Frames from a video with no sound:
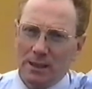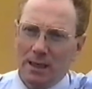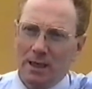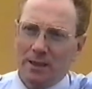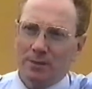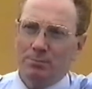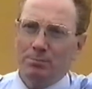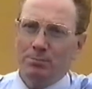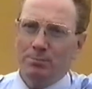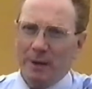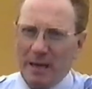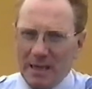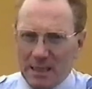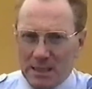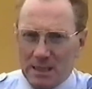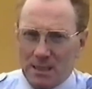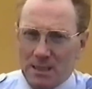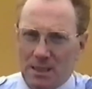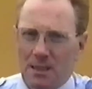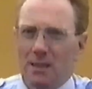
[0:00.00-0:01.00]
At
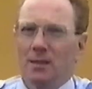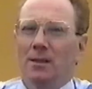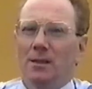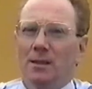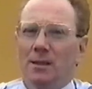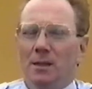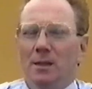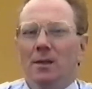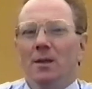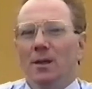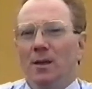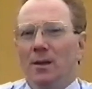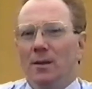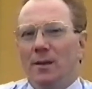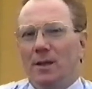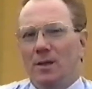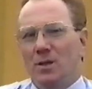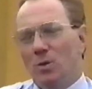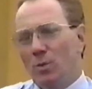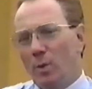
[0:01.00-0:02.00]
best,
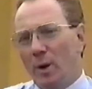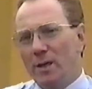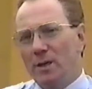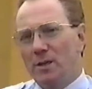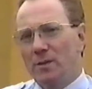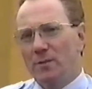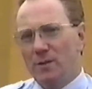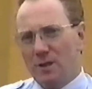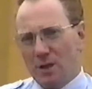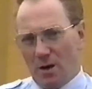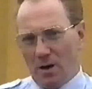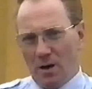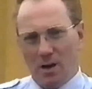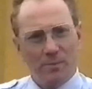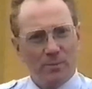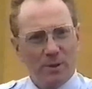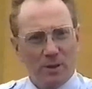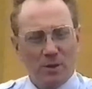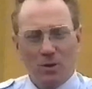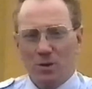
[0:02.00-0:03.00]
that's a waste of
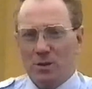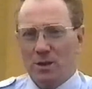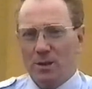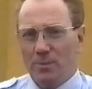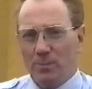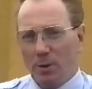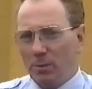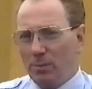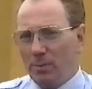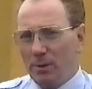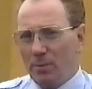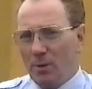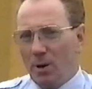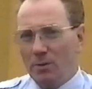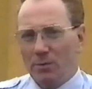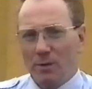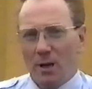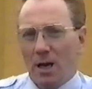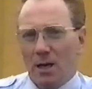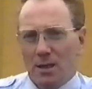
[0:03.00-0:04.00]
time because they probably
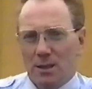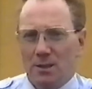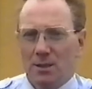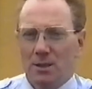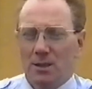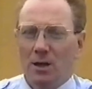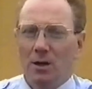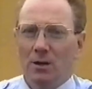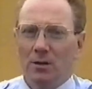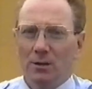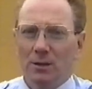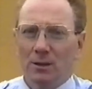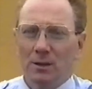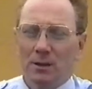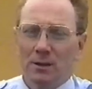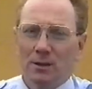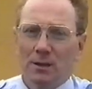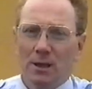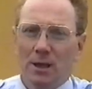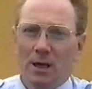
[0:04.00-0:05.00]
won't last as long
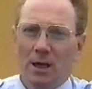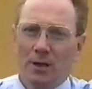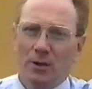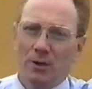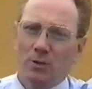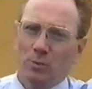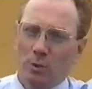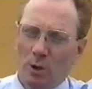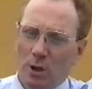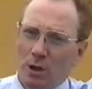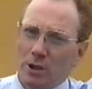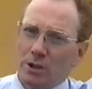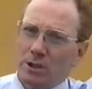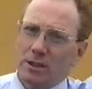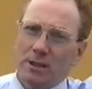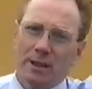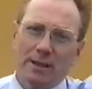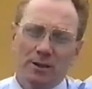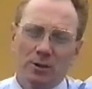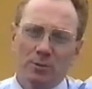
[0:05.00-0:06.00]
and at
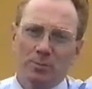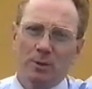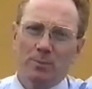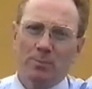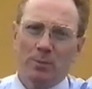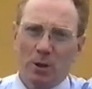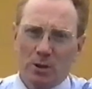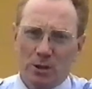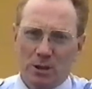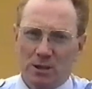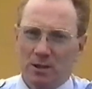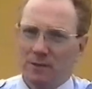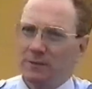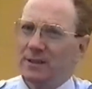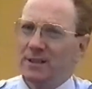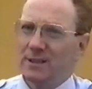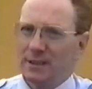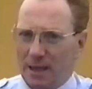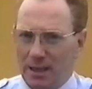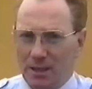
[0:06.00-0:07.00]
worst they could be
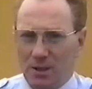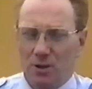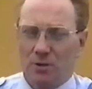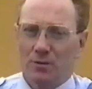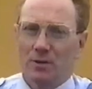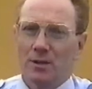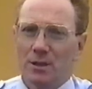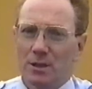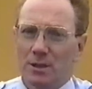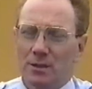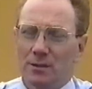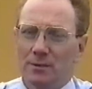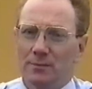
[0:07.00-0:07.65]
positively dangerous.